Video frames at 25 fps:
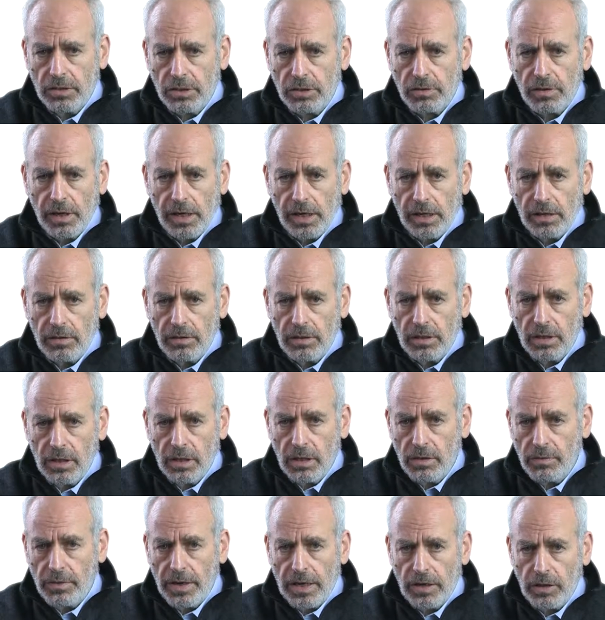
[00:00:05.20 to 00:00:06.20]
Australia
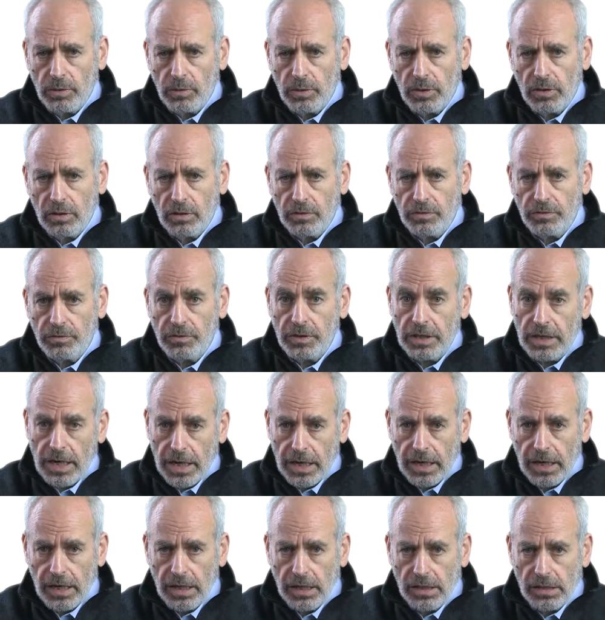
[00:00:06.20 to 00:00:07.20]
and around the world for
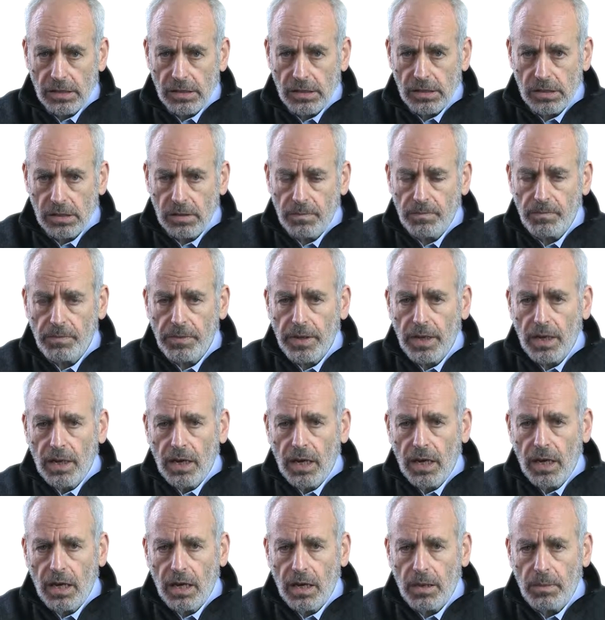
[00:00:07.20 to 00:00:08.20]
decades,
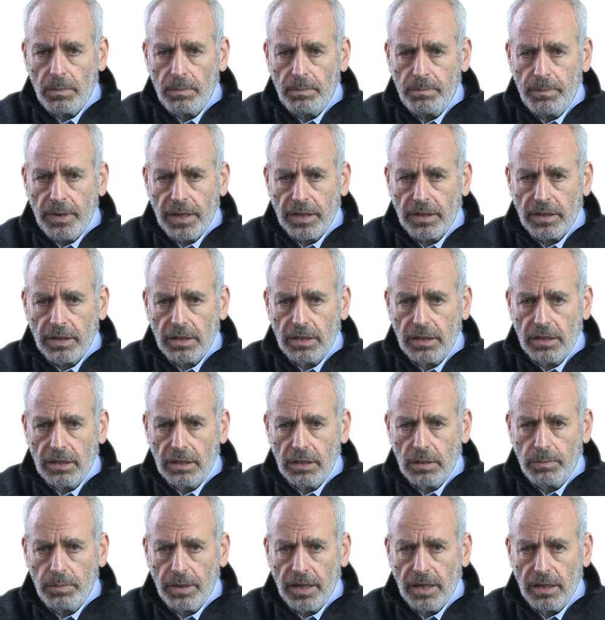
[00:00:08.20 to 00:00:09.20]
but the
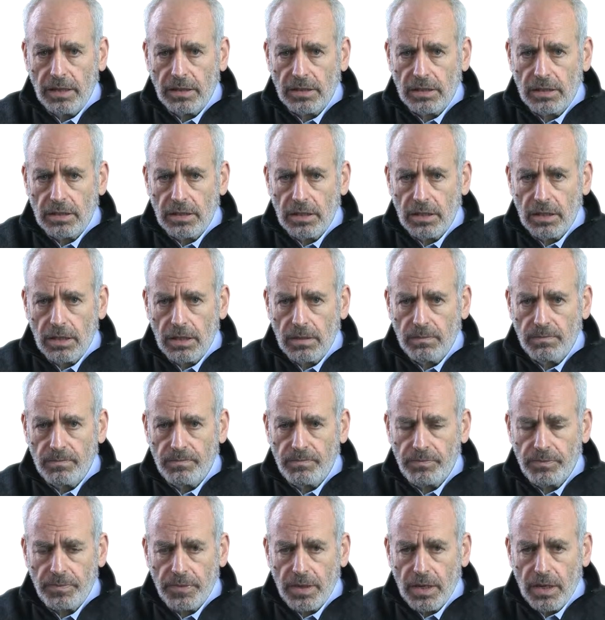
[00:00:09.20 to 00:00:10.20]
debate
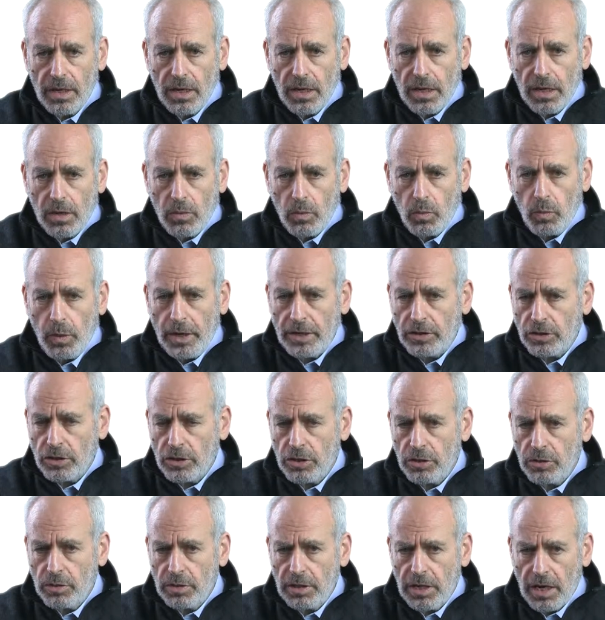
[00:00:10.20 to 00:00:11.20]
went
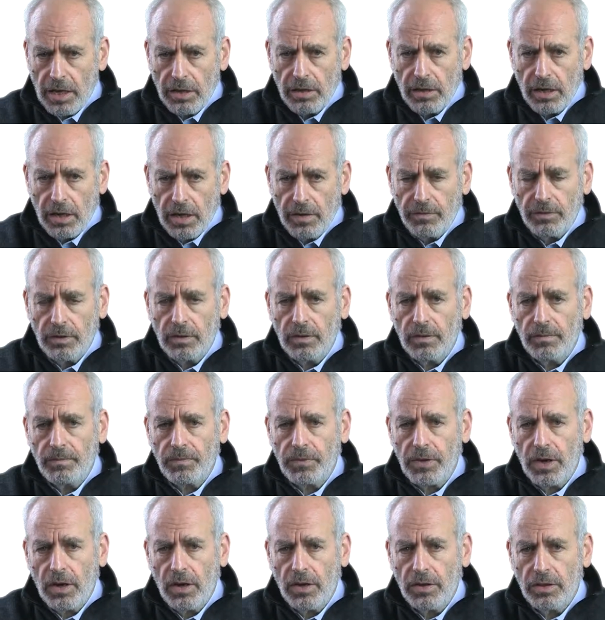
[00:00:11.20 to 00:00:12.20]
to another level
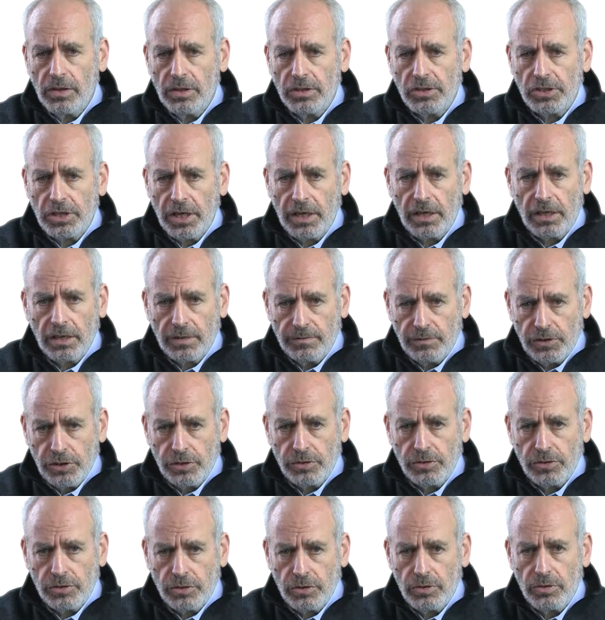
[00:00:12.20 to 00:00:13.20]
on the 2nd of
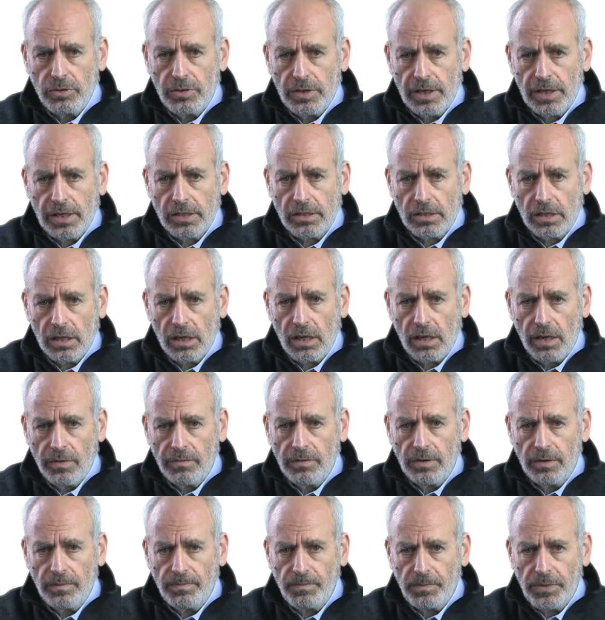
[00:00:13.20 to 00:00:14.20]
June
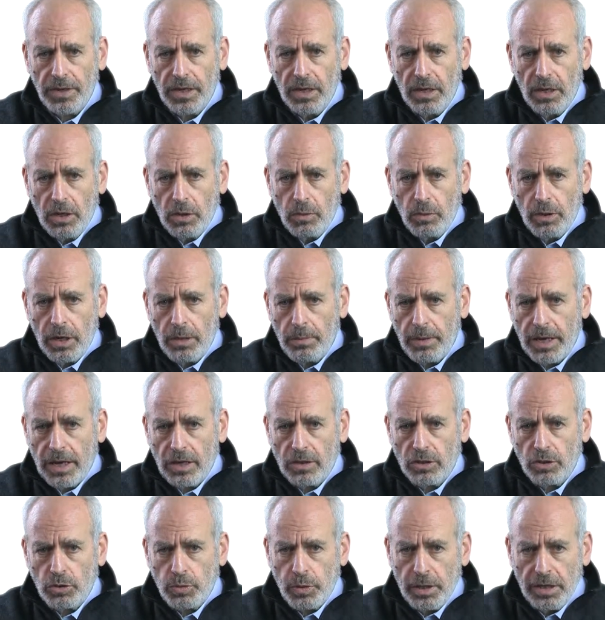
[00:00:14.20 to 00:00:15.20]
2011 when
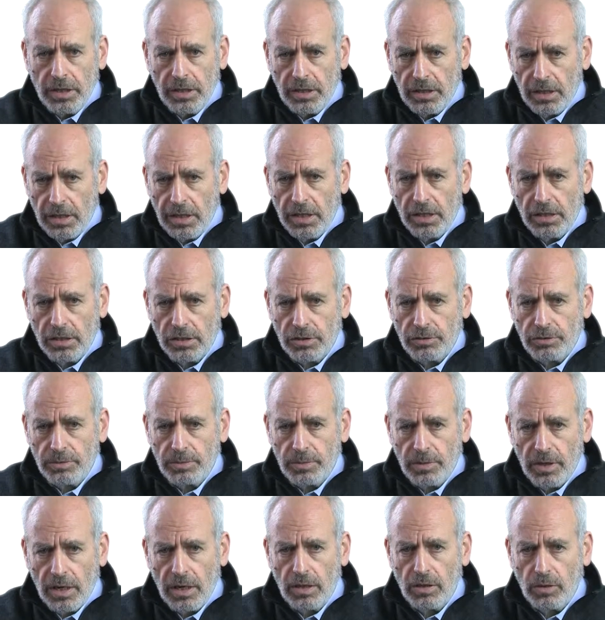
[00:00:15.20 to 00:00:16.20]
about 20 leaders
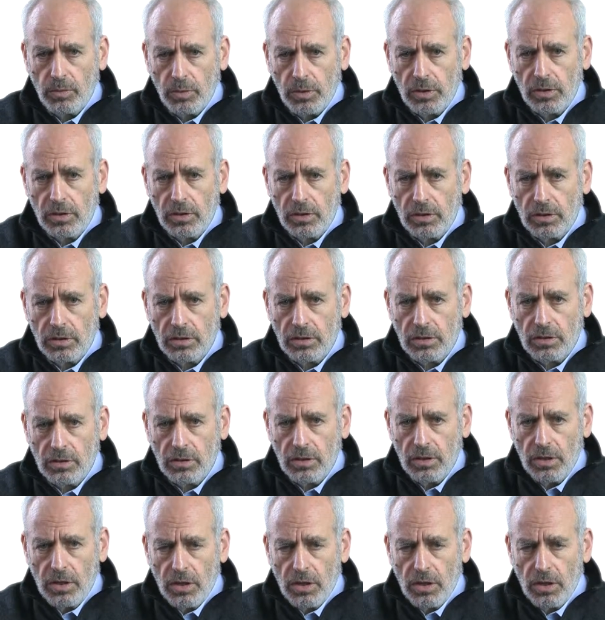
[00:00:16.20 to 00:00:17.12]
from around the world,